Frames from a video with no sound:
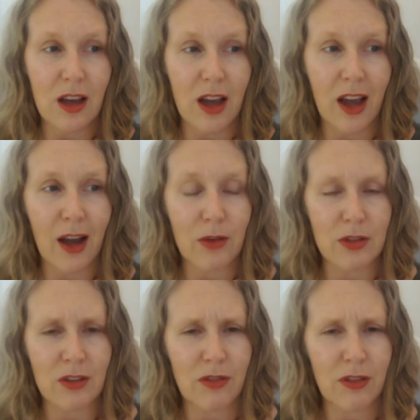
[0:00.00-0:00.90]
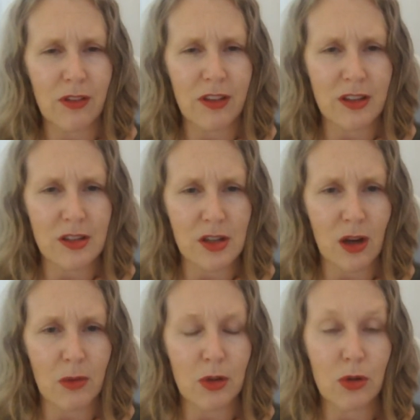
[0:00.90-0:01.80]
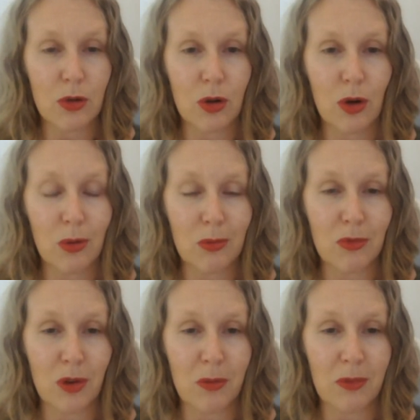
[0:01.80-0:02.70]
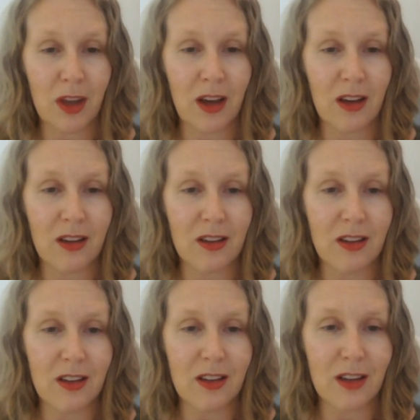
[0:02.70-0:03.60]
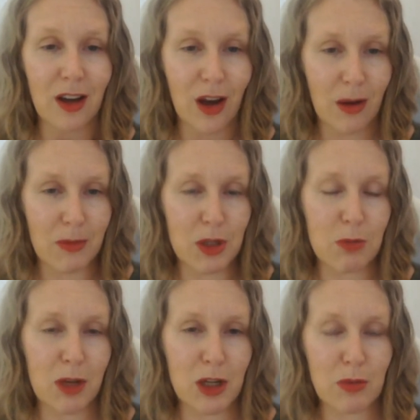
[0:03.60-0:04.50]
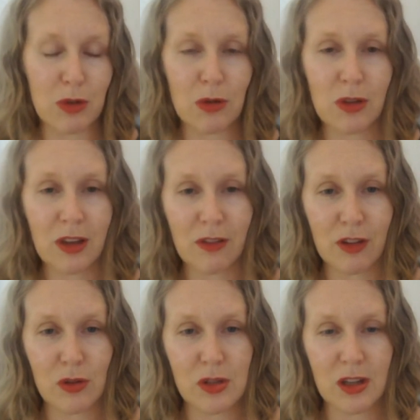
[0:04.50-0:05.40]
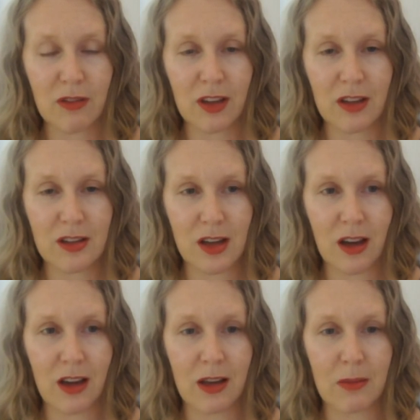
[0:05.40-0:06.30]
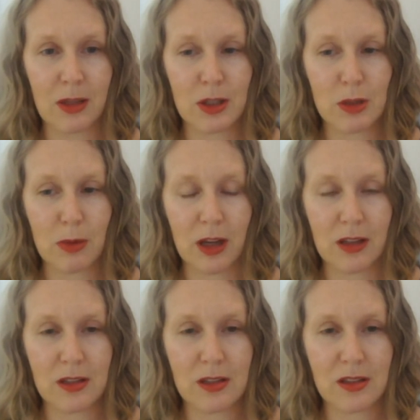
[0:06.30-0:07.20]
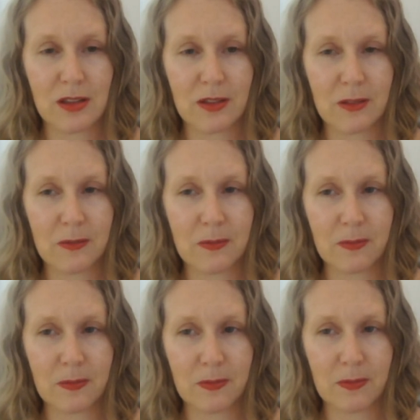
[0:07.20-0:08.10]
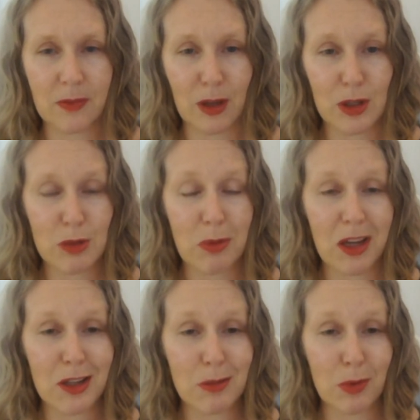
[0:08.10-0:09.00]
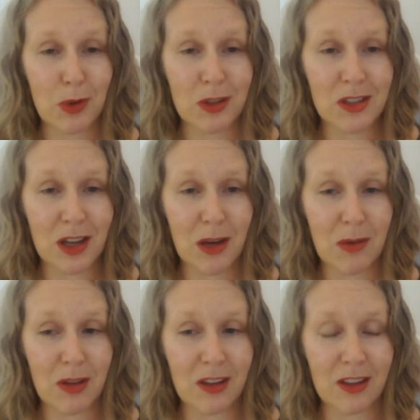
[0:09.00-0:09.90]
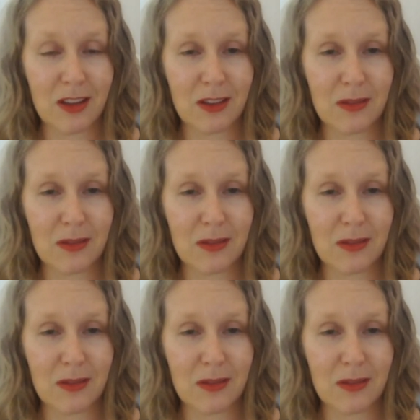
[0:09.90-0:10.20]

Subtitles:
how different things are when you come from that calmer space, when you give yourself that time and space, or space more than time, I think.